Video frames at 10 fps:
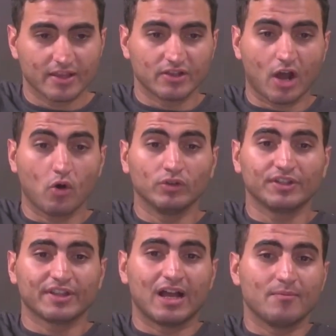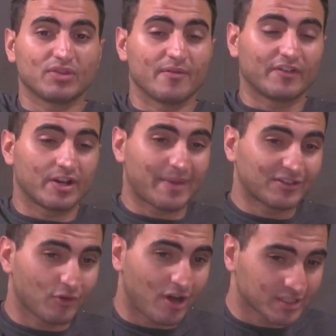Not only that, but the very
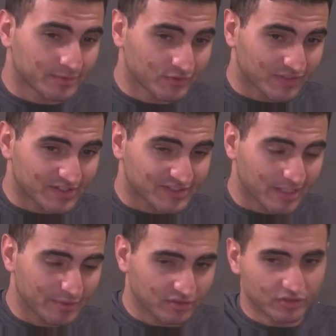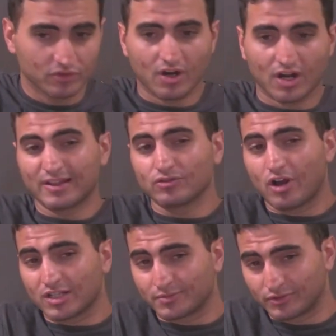mental hospitals they send me to are mental
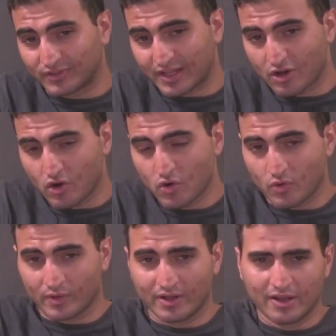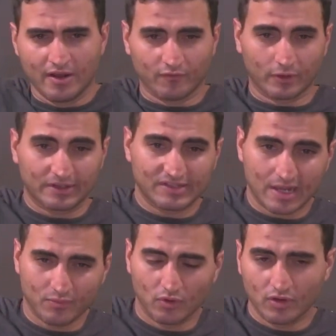hospitals they own. For
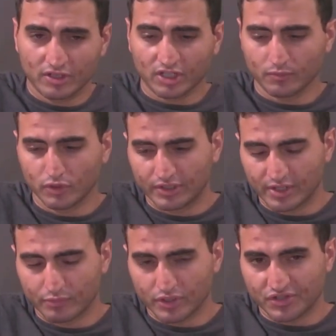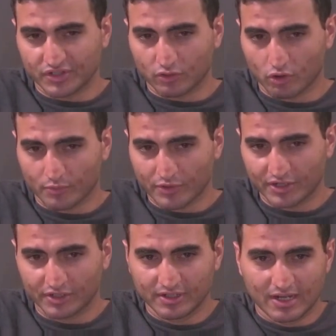example, Community Bridges
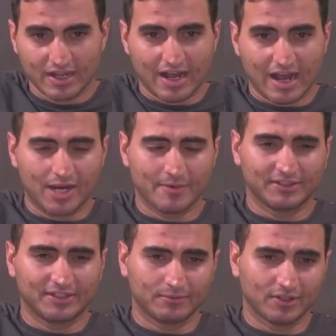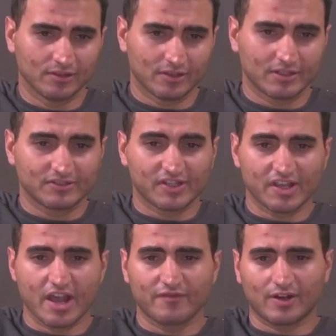Incorporated, Ahmed Abdullah,
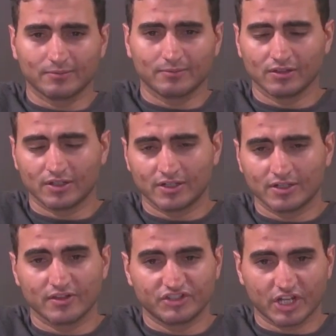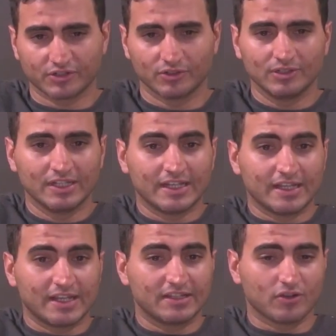Sayyaf Abdullah, the general,
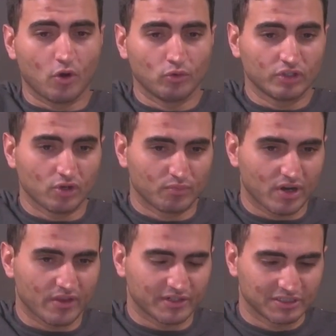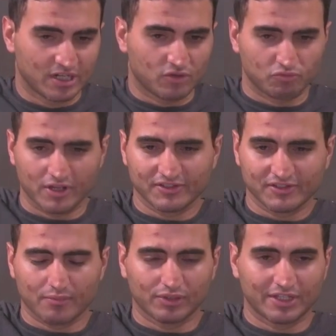his own little brother runs
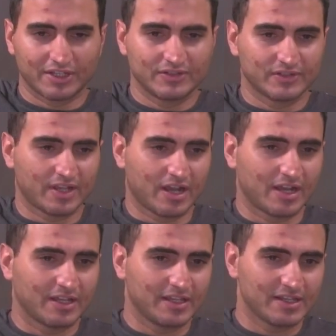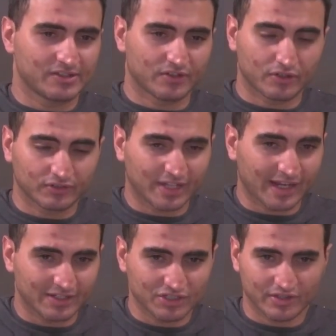that place. He's a nurse
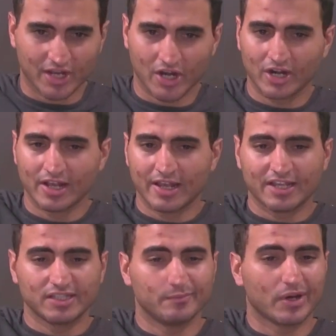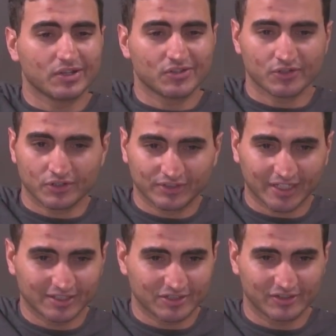technician there. His buddies are nurse
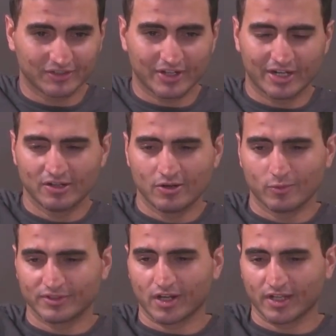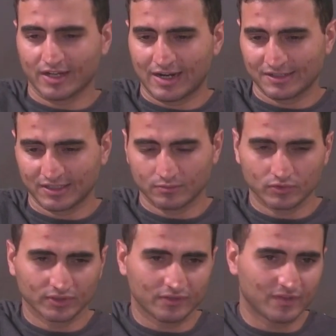technicians there. We're talking Hassan
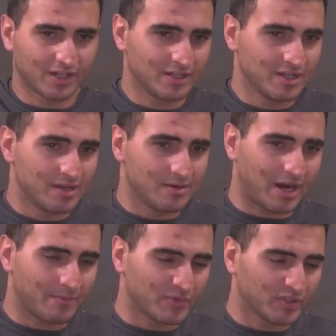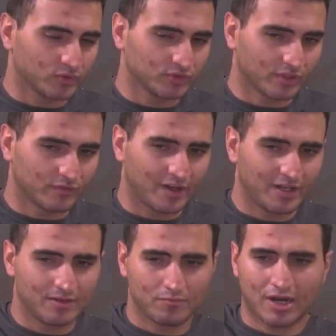Mustafa,
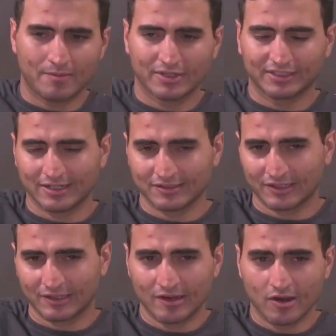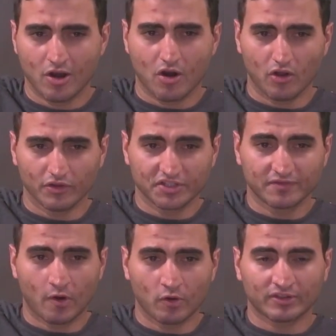Muhammad Hassan, all these
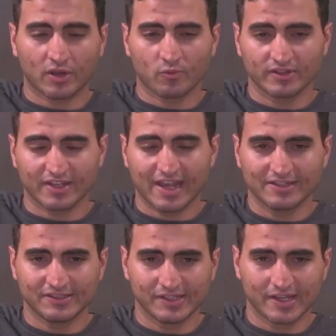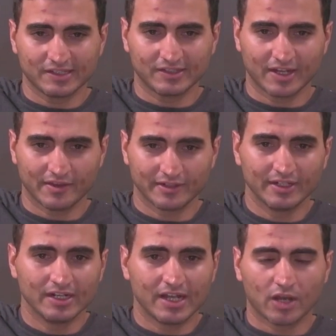folks that went to ACA together
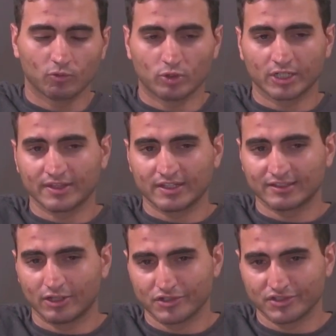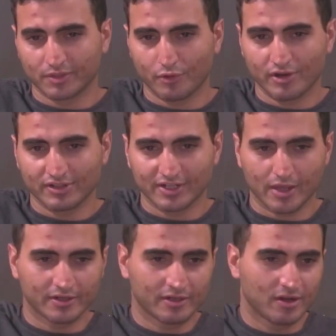and work in the intelligence community
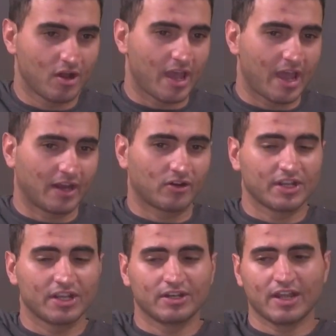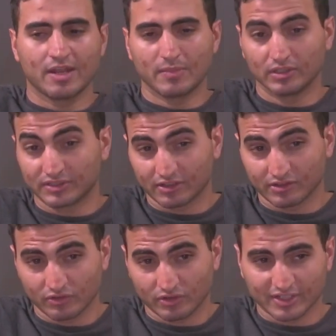together and are in a military
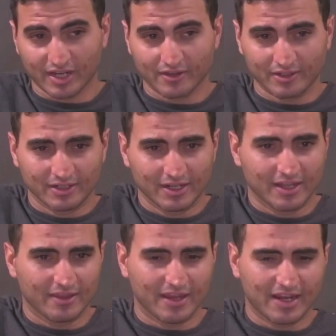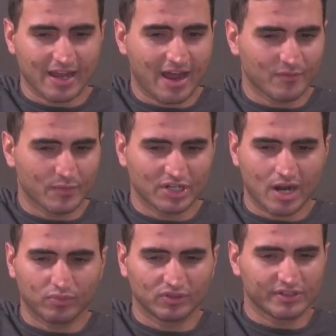unit together. They have a
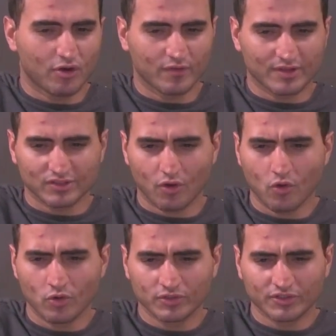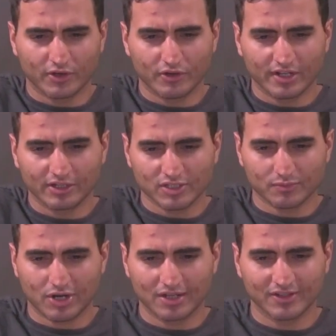monopoly over this whole security clearance
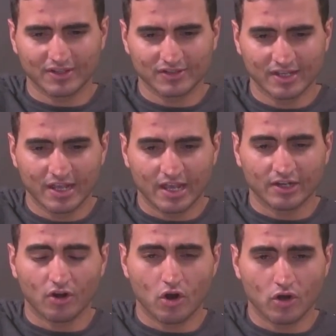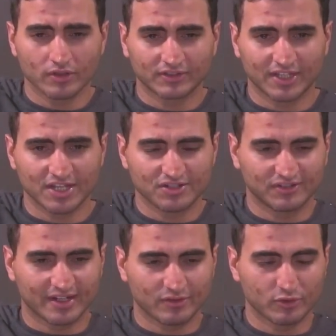process and all the stages
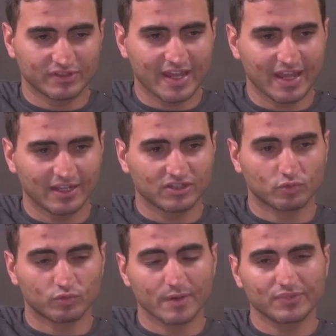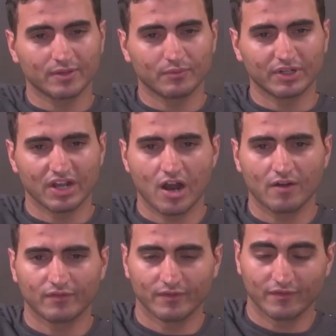that it would take to rip somebody off
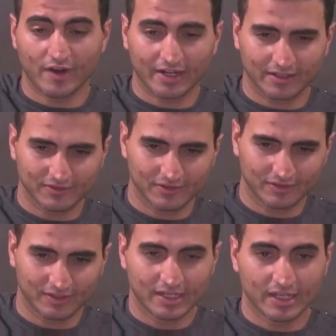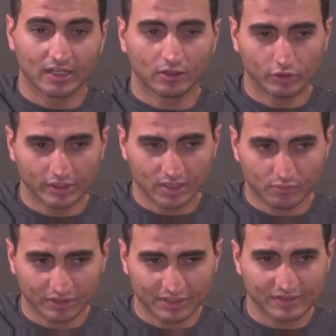of the finances, including the
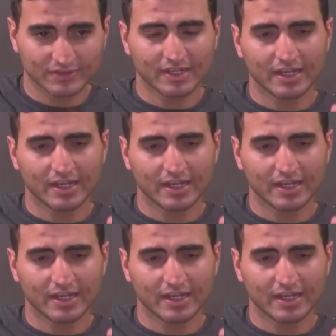police,